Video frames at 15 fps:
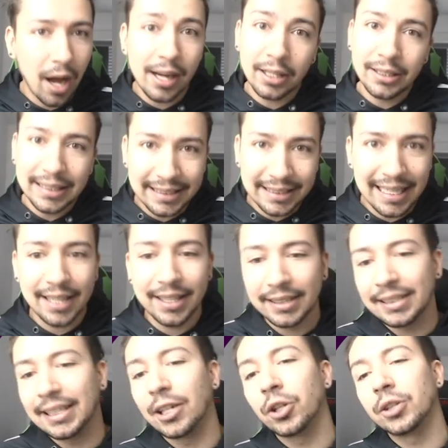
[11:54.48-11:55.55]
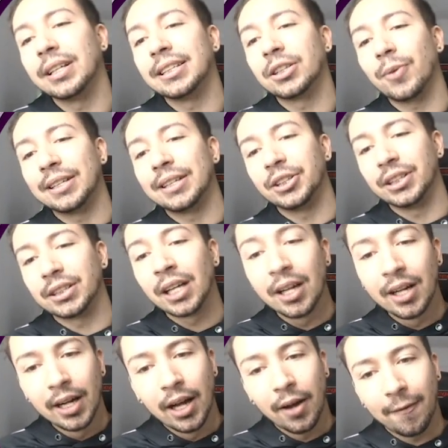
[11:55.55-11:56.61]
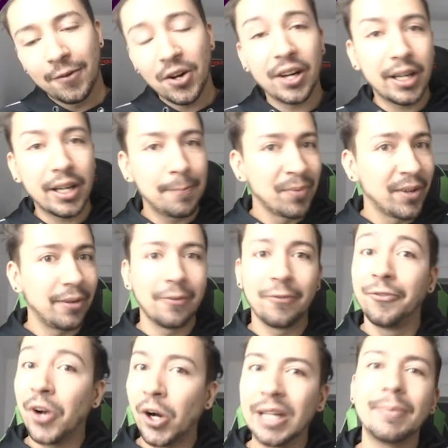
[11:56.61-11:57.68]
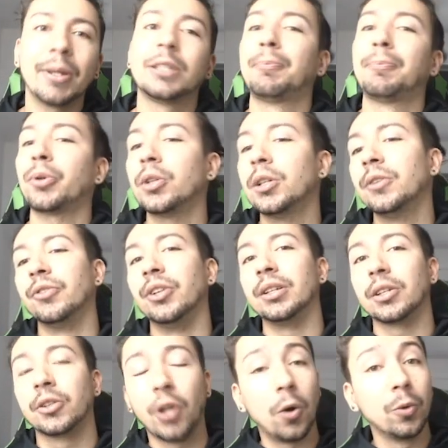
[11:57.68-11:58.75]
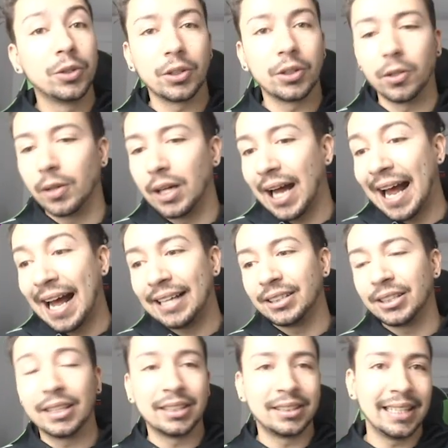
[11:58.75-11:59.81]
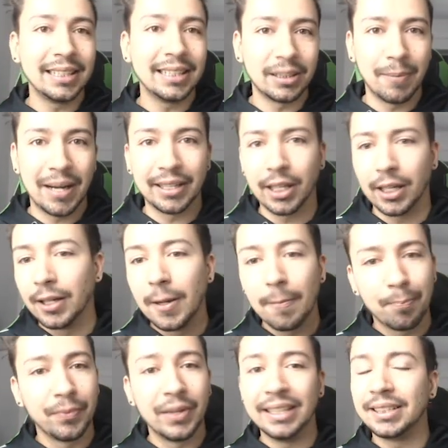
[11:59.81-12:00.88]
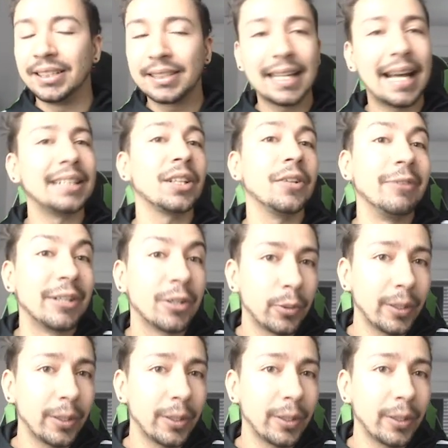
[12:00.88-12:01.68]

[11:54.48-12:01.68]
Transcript: I understand there's these questions. Werner, very much proven goal scorer and assist maker. His stats are